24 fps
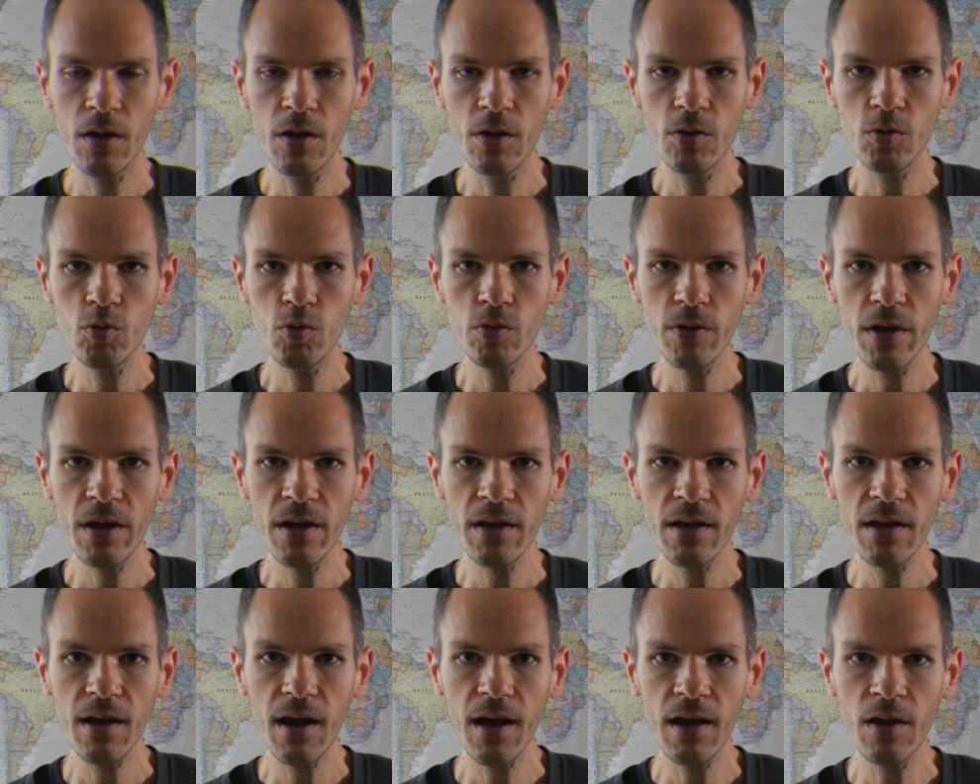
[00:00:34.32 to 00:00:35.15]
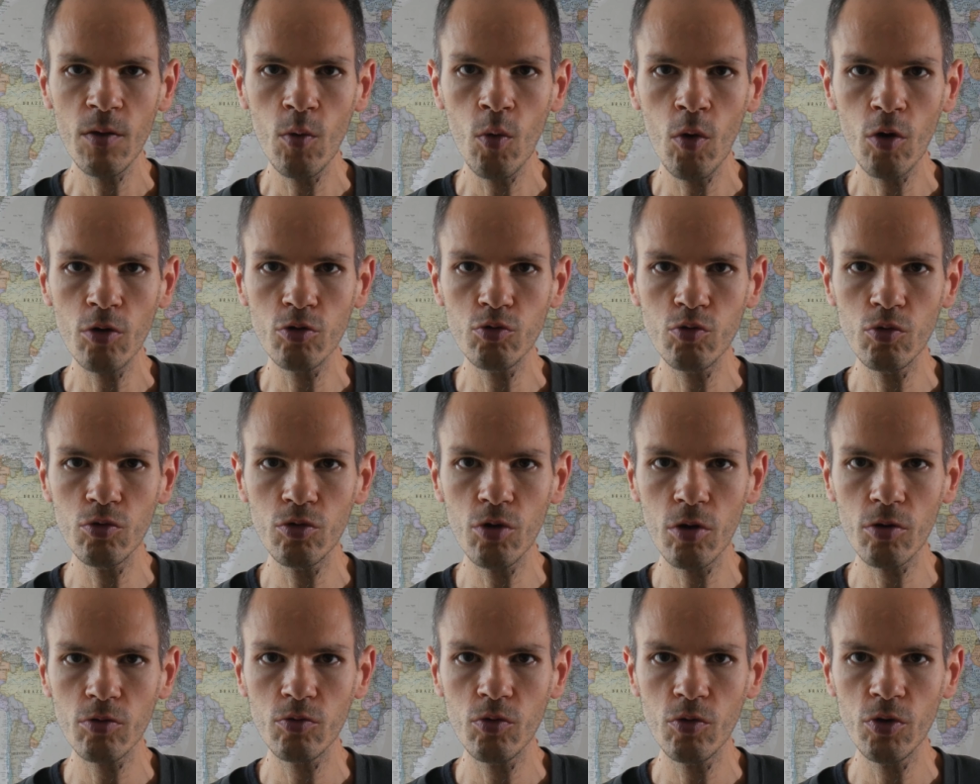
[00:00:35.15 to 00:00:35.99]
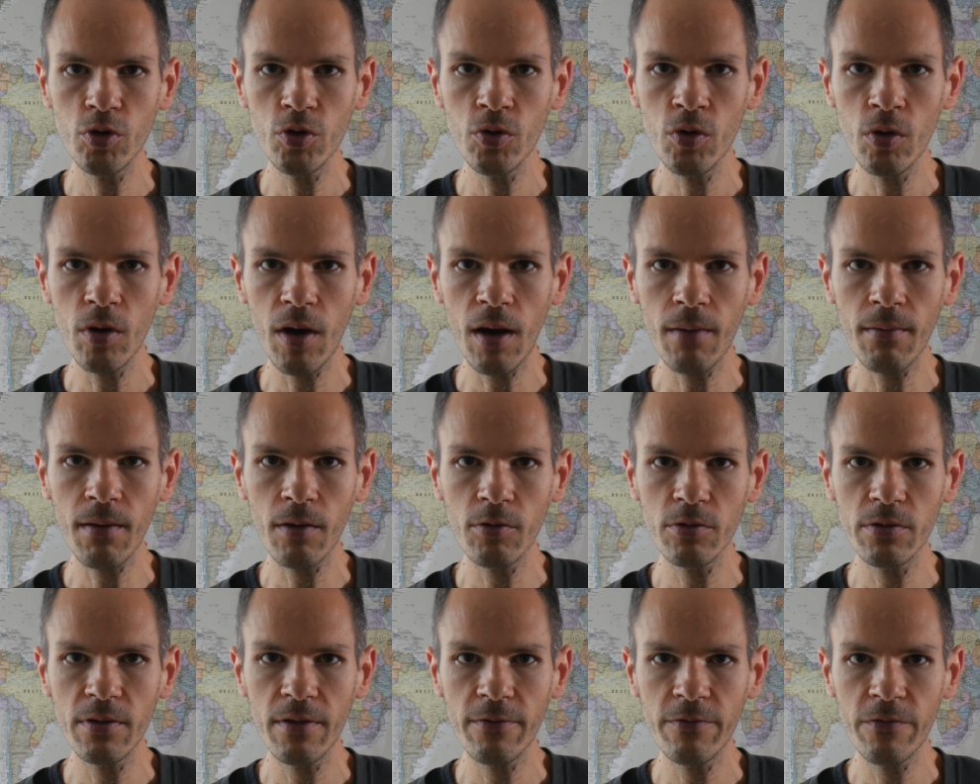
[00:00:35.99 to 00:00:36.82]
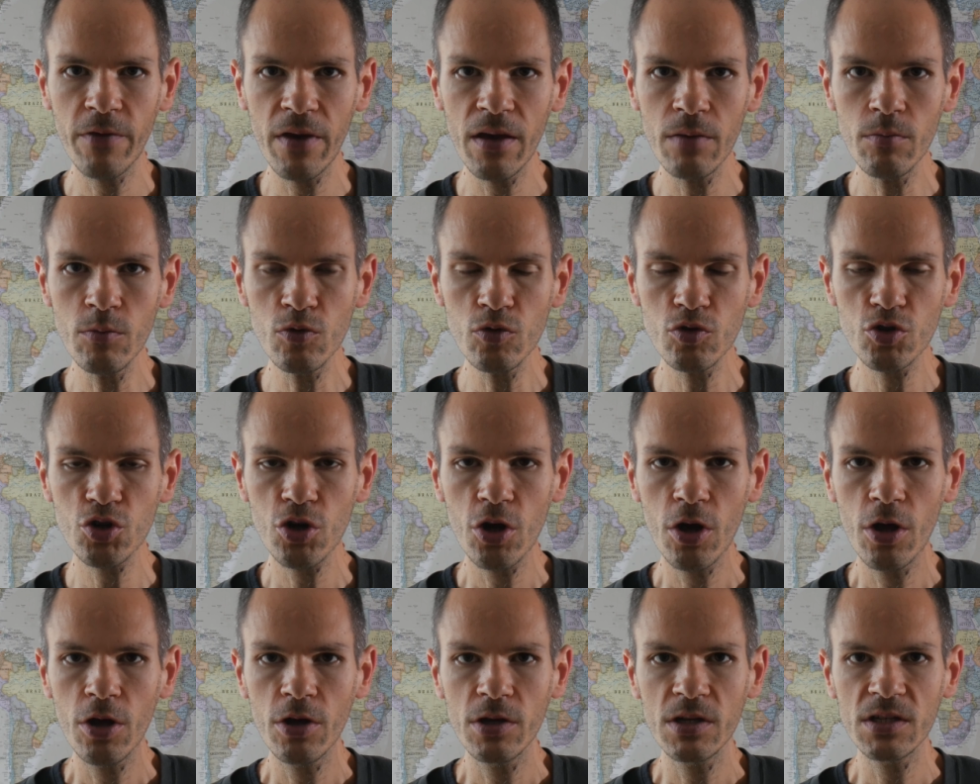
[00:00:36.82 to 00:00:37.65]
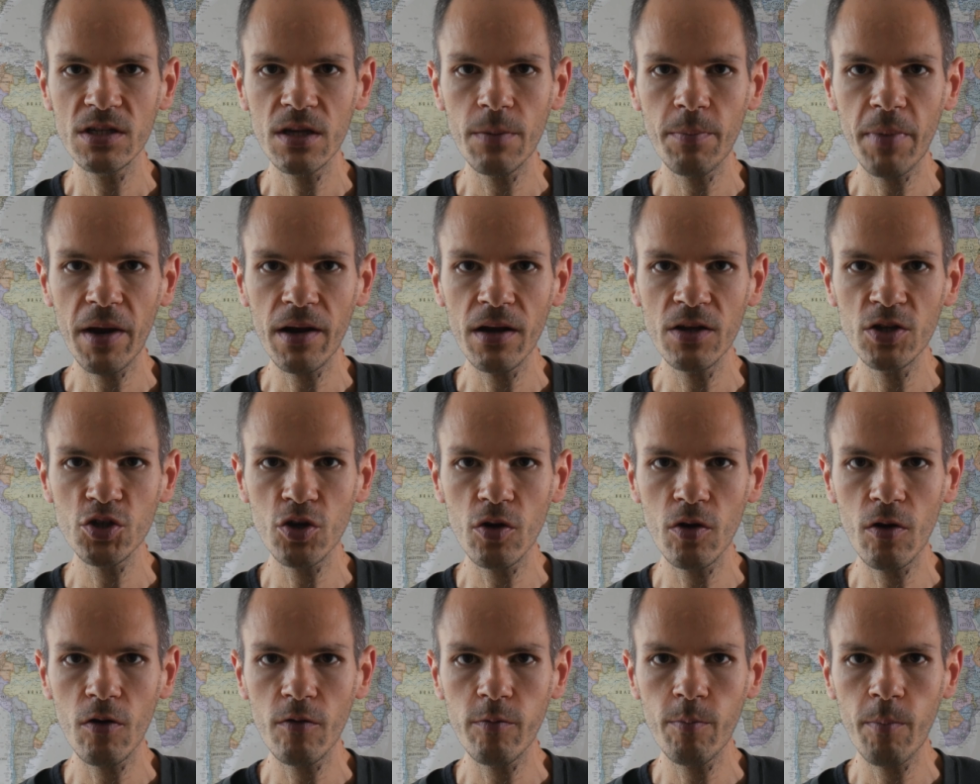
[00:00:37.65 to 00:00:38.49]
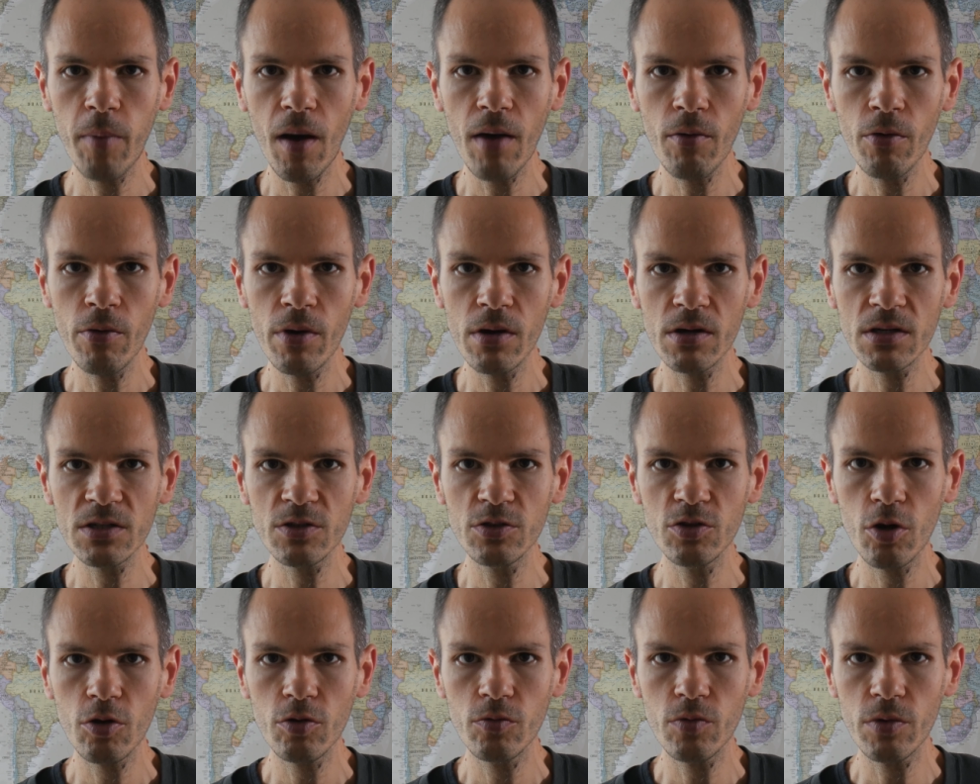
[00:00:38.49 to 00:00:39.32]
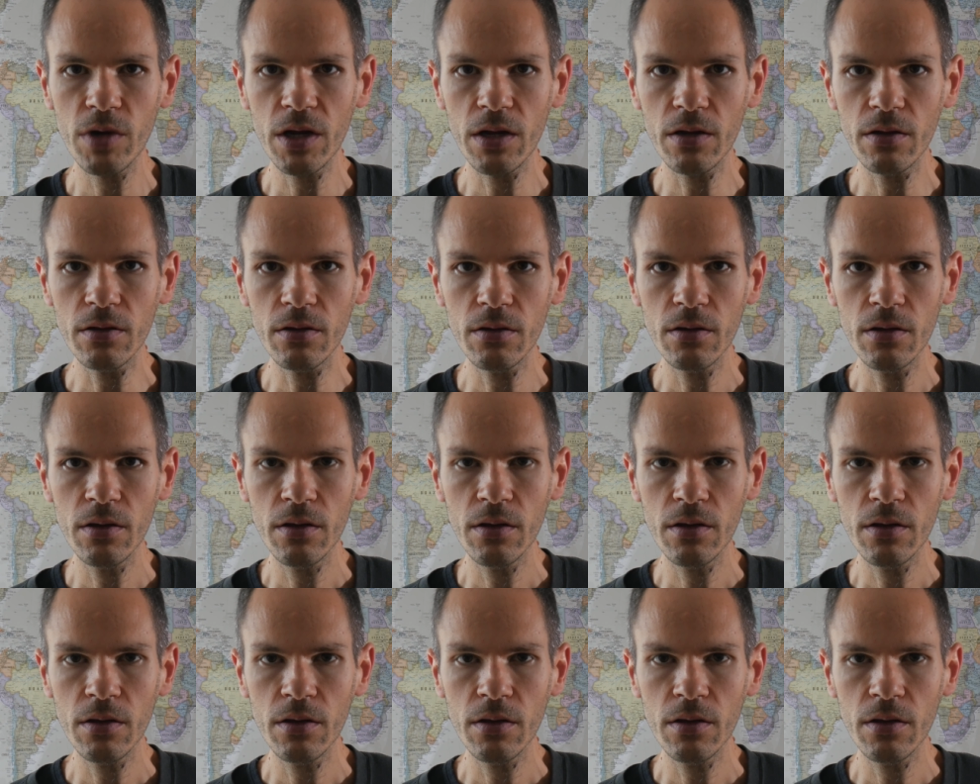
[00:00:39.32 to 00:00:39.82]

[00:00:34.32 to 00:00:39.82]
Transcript: Today I want to talk to you about the famous separation of powers doctrine.